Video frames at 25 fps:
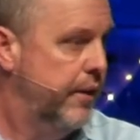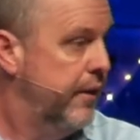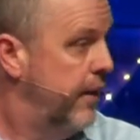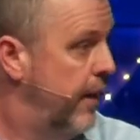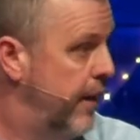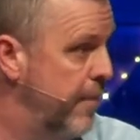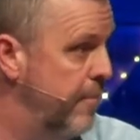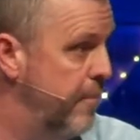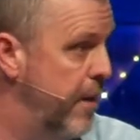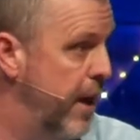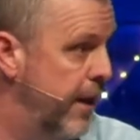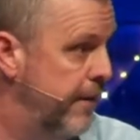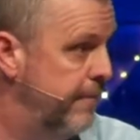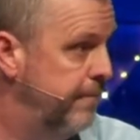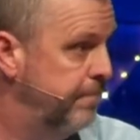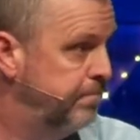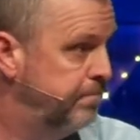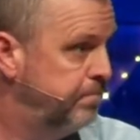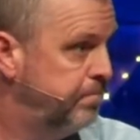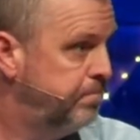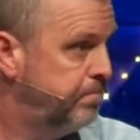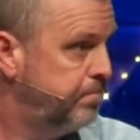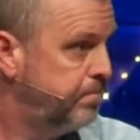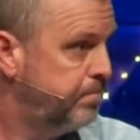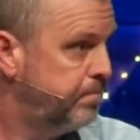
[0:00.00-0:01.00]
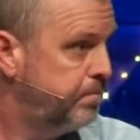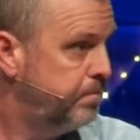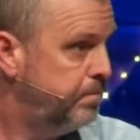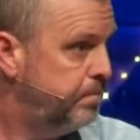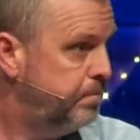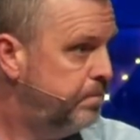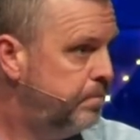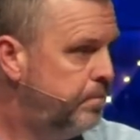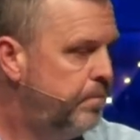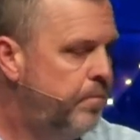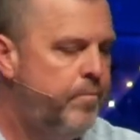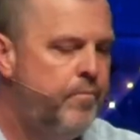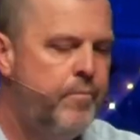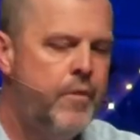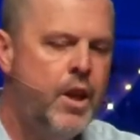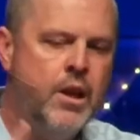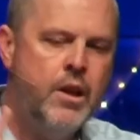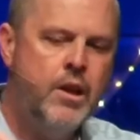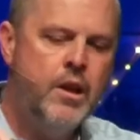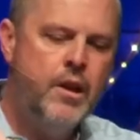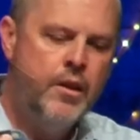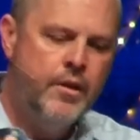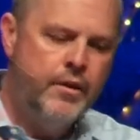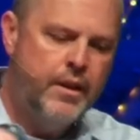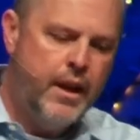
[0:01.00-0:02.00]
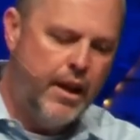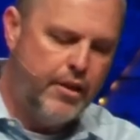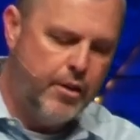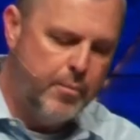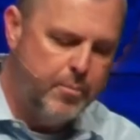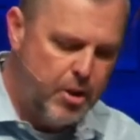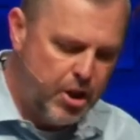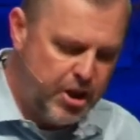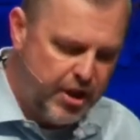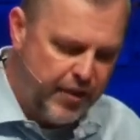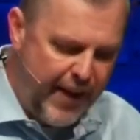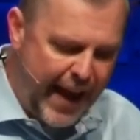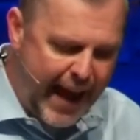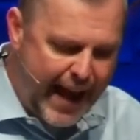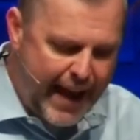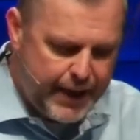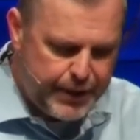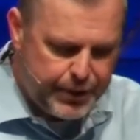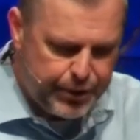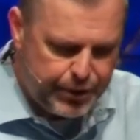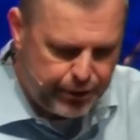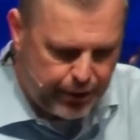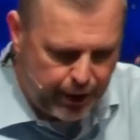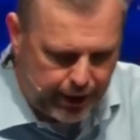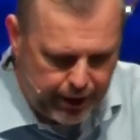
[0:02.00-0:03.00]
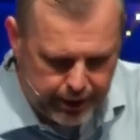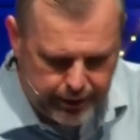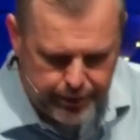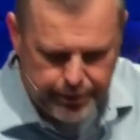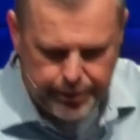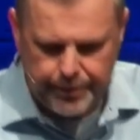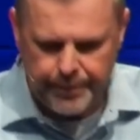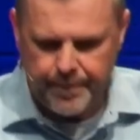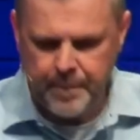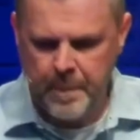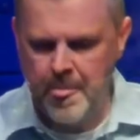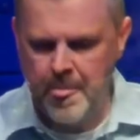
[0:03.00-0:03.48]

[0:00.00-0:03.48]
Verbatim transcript: Amen? Now, the book of Acts says,